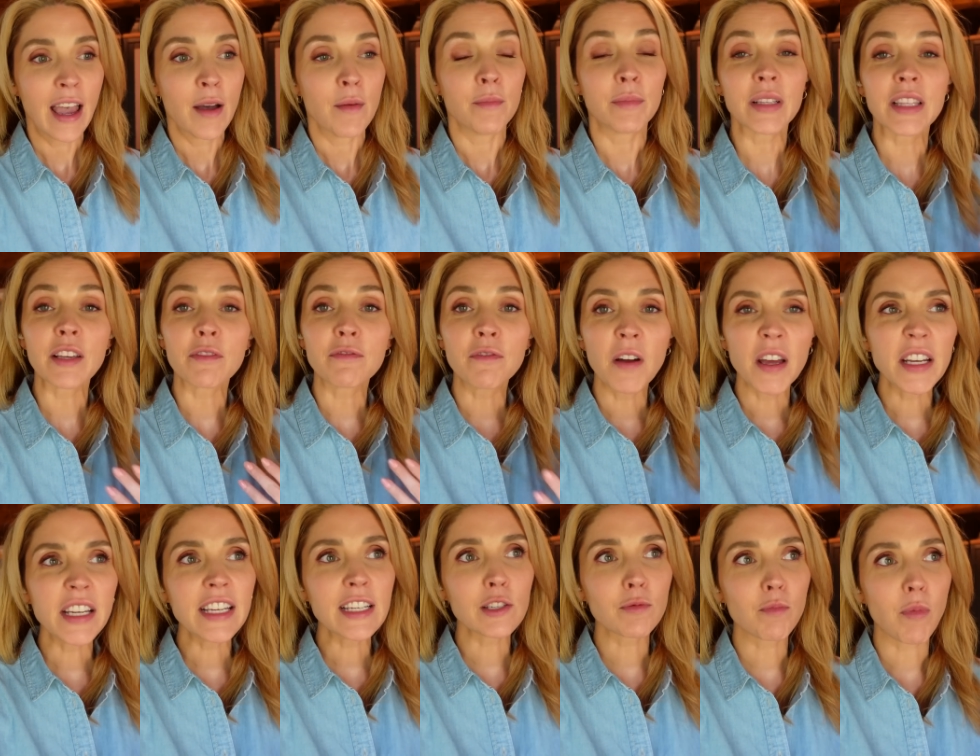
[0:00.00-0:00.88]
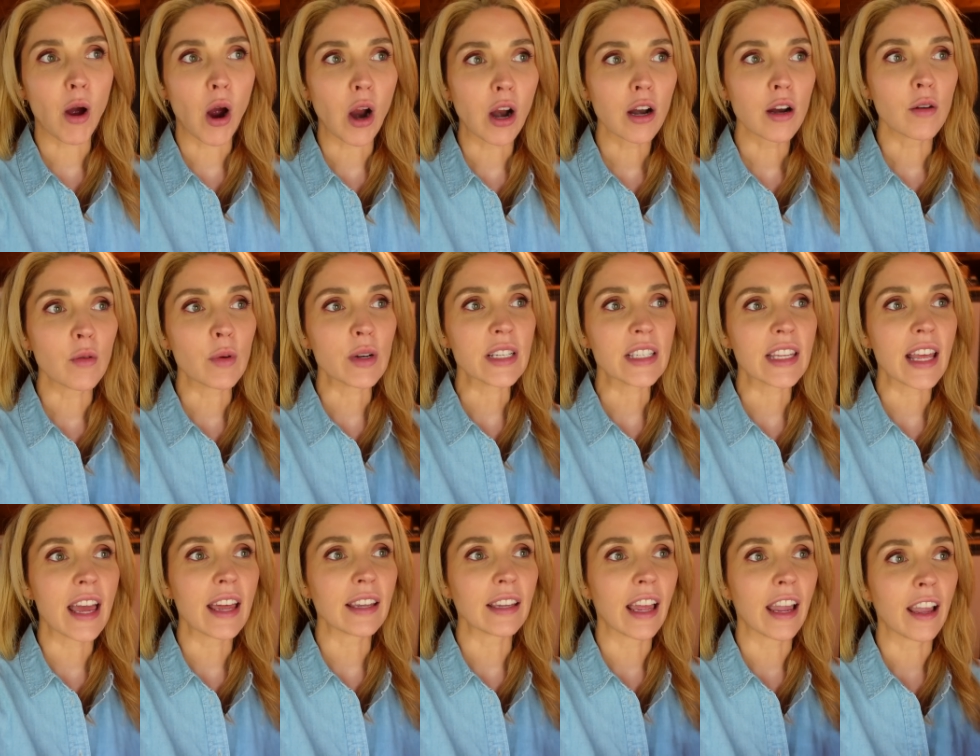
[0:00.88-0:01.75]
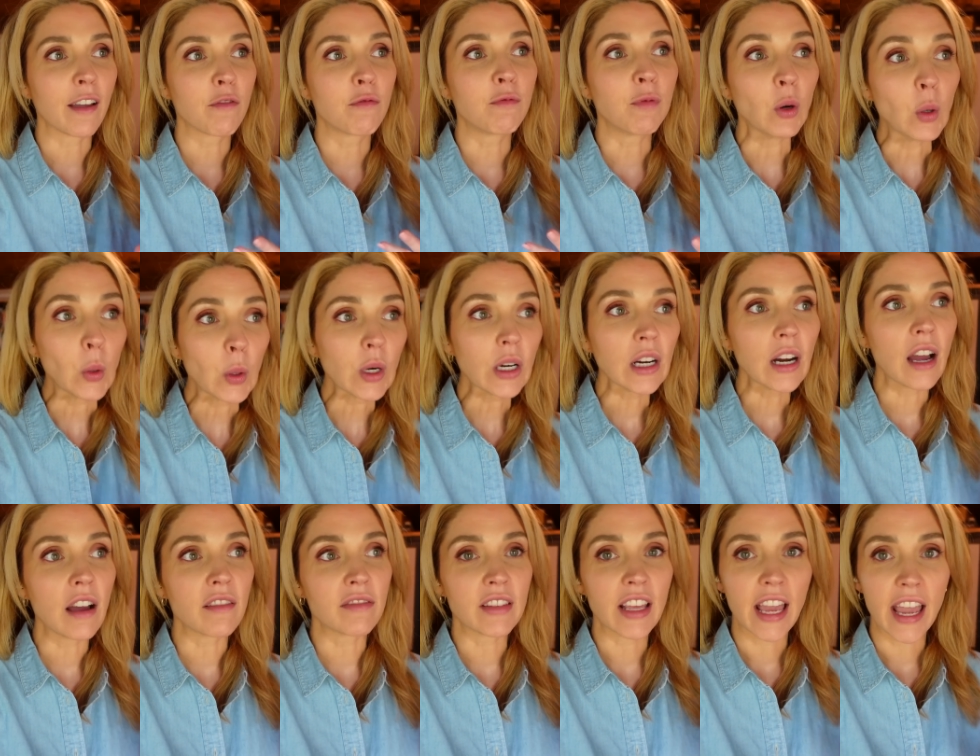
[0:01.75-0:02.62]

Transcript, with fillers: But the funniest part was that like four of the